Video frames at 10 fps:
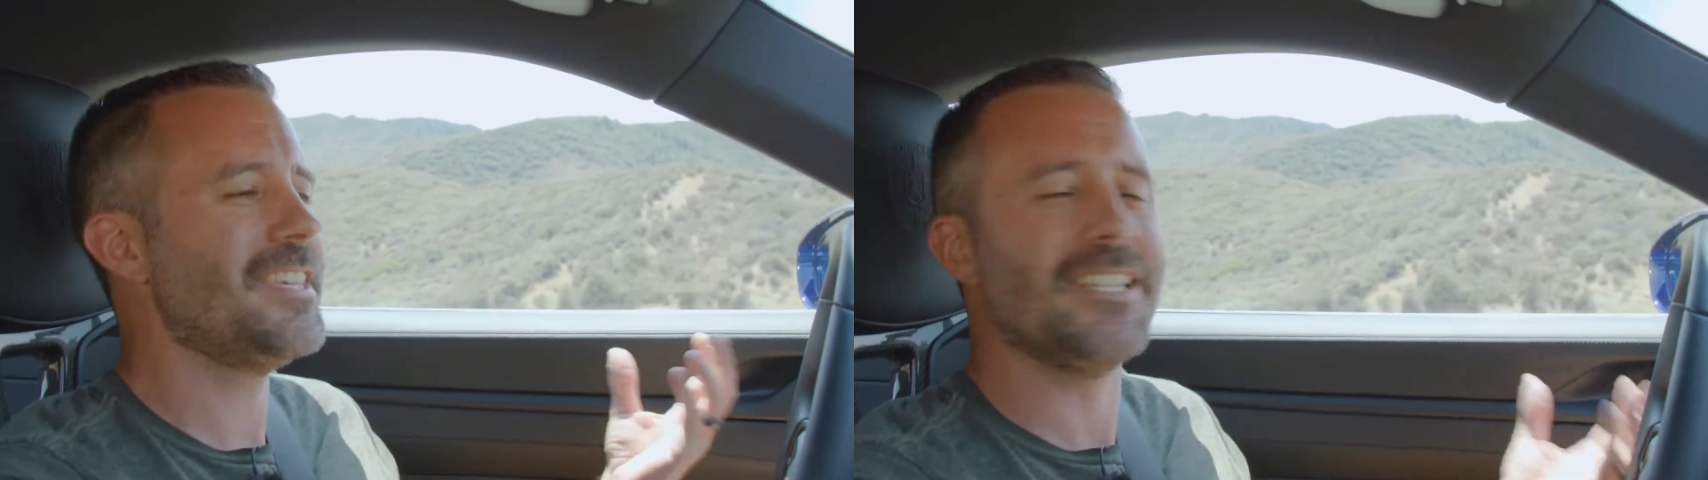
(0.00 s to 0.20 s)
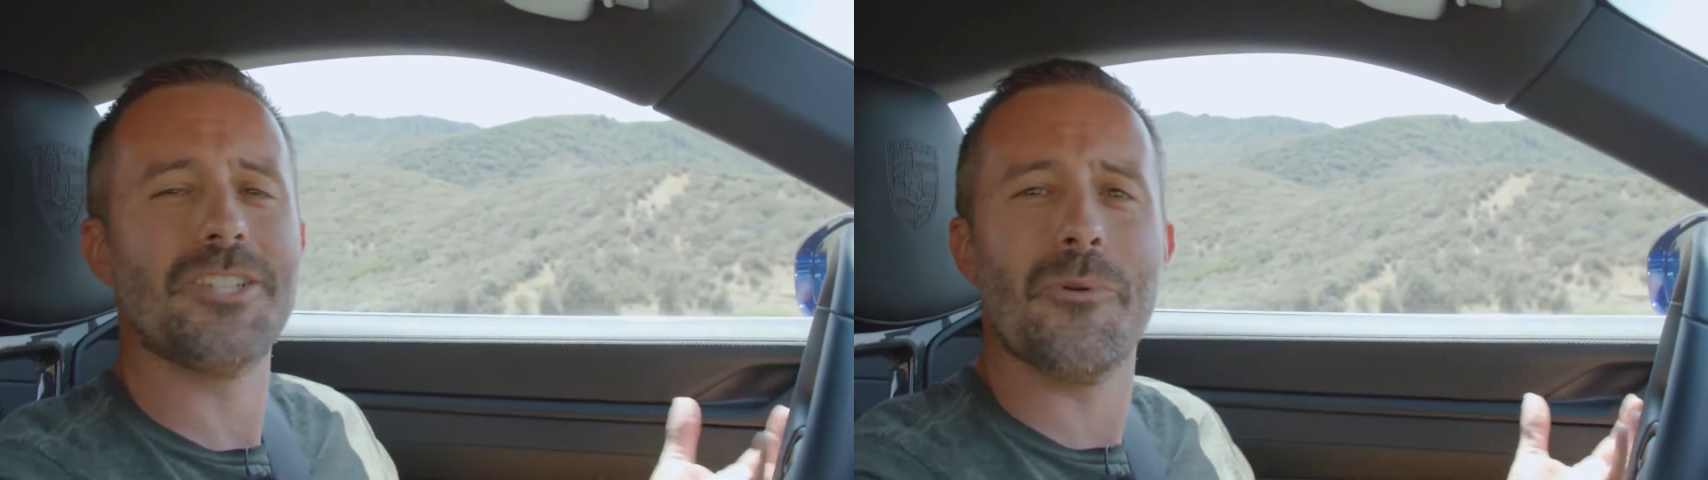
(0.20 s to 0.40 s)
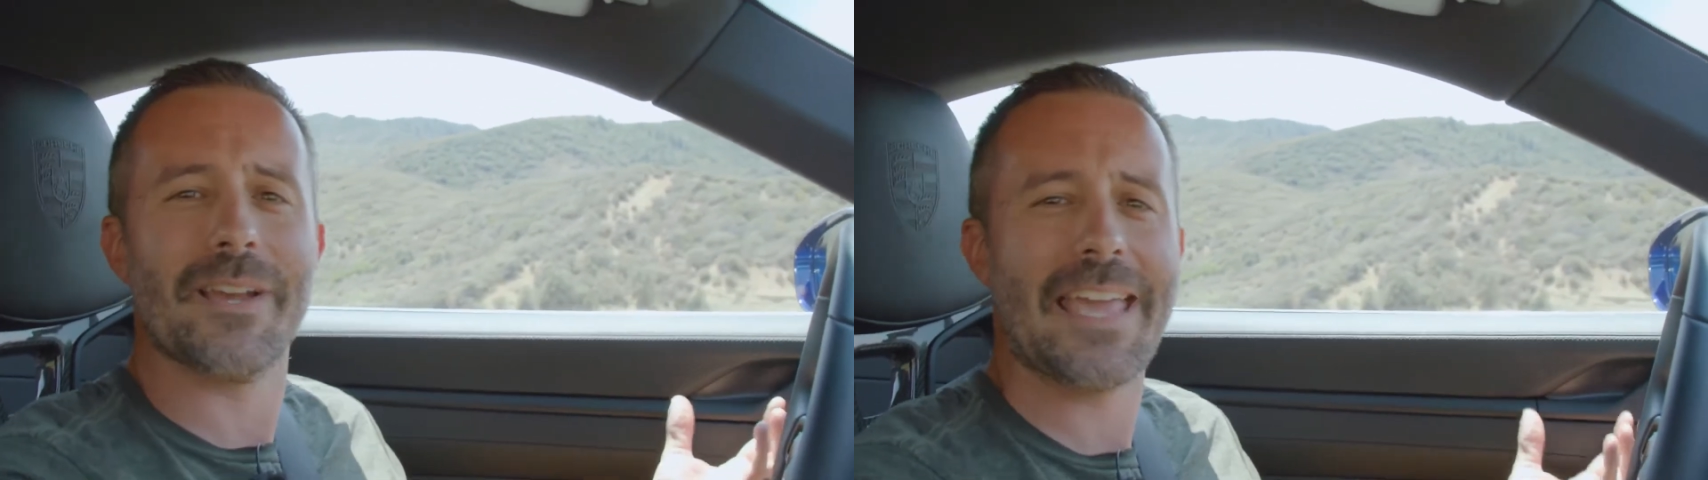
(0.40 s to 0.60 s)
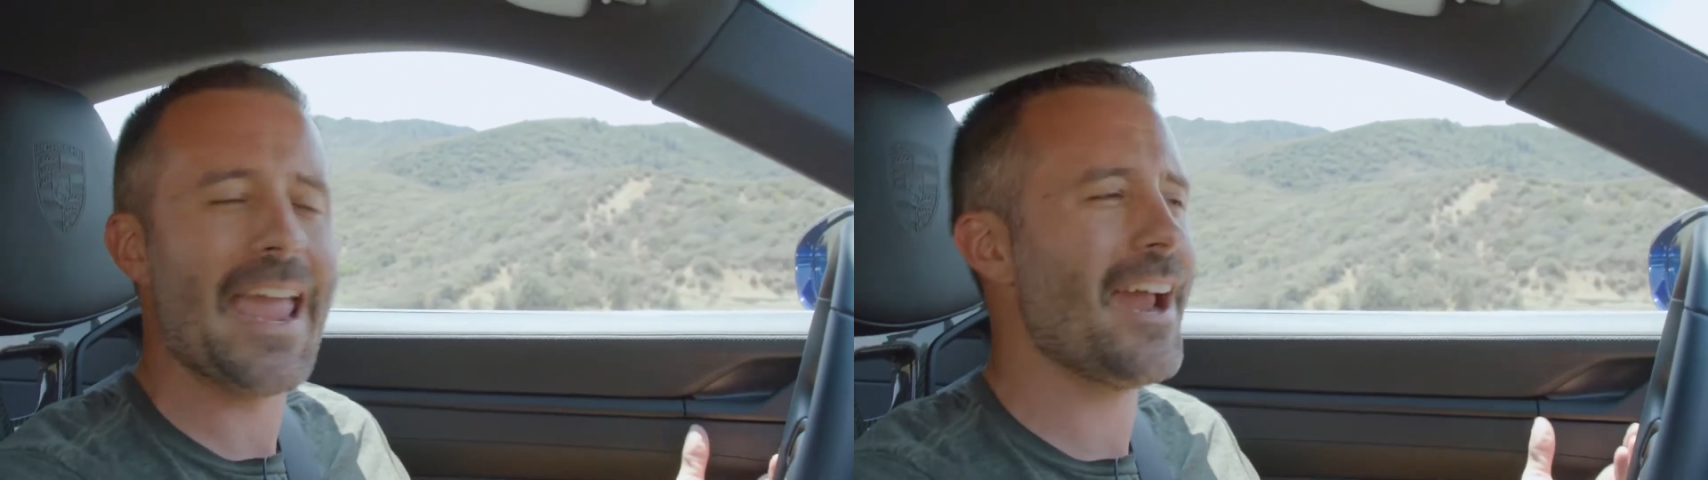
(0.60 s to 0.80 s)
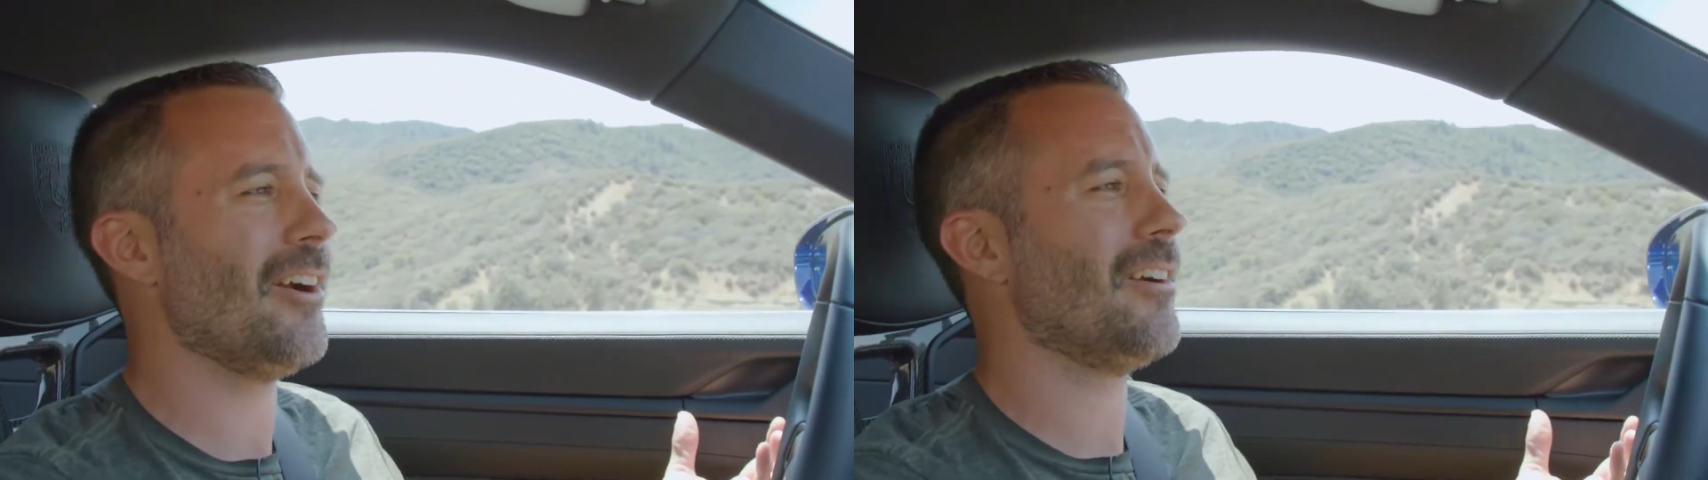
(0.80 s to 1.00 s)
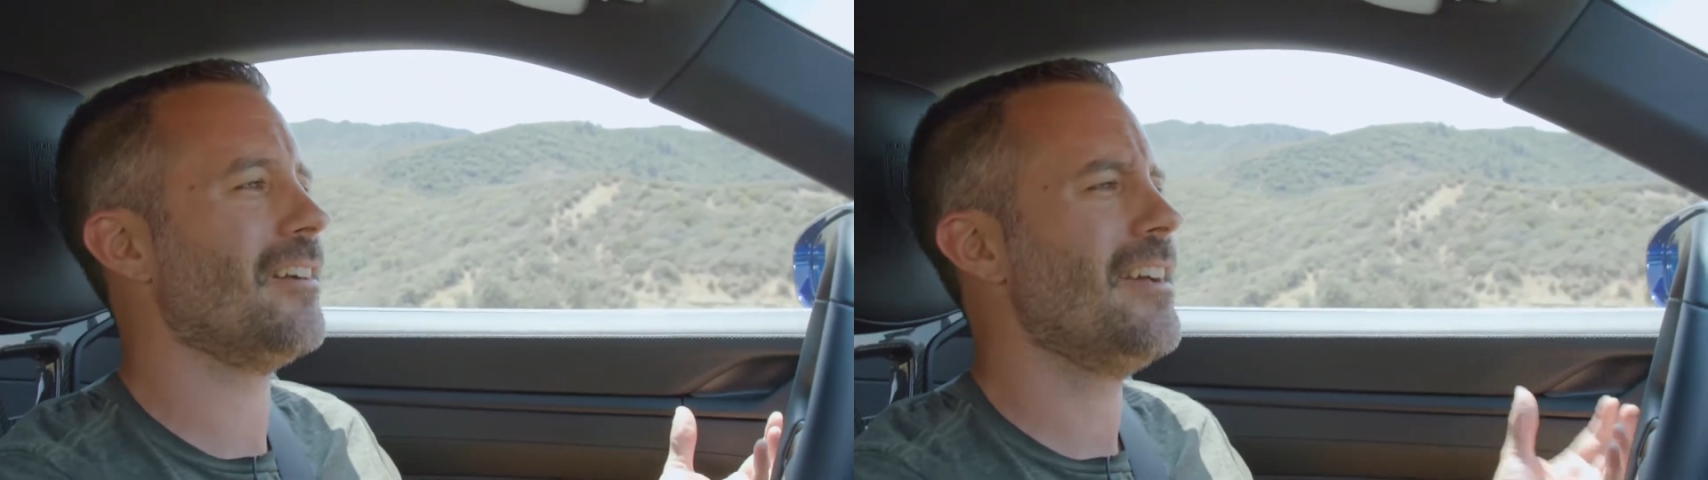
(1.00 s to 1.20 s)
you don't care.